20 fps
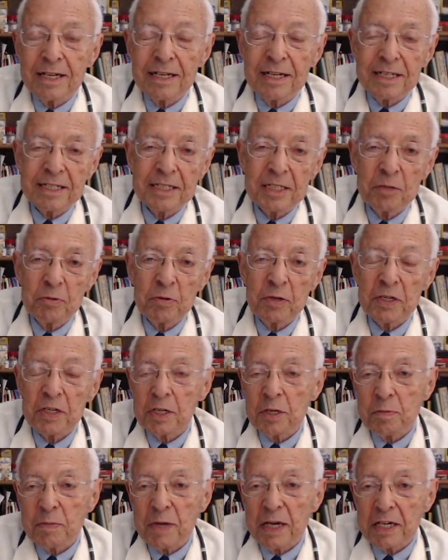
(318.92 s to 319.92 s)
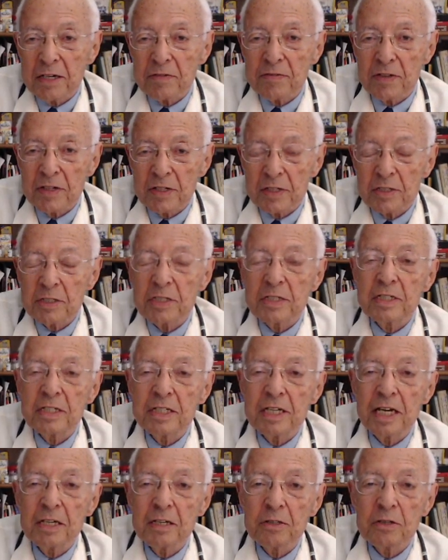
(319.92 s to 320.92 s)
see what you can make of this.
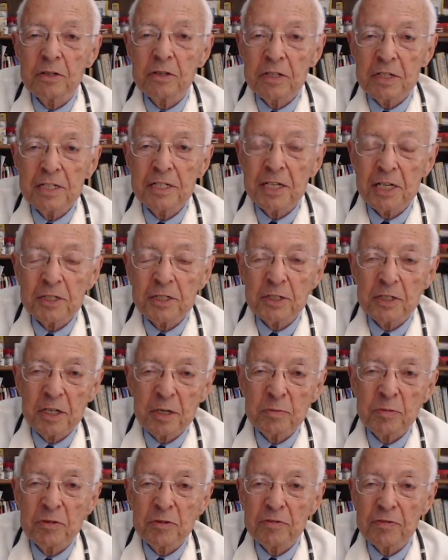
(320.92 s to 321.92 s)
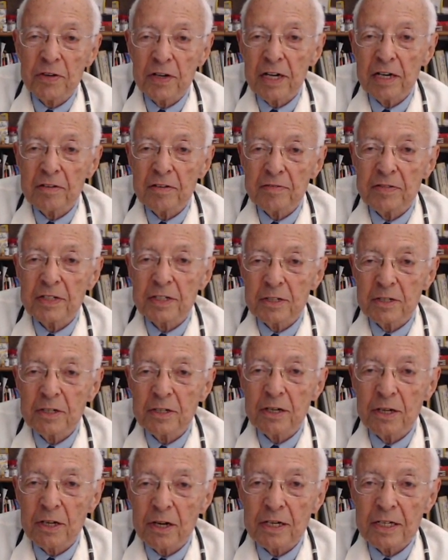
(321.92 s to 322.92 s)
Take a look at session number five, and good
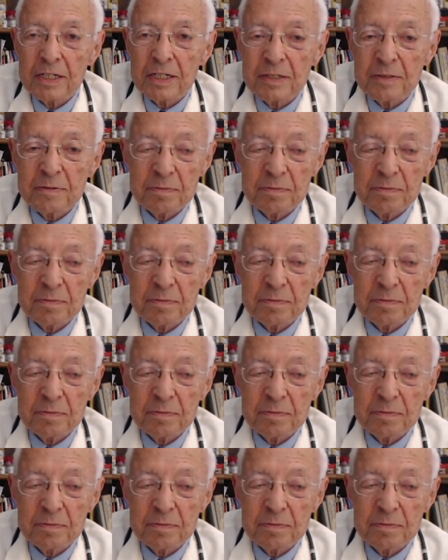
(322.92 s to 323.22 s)
luck.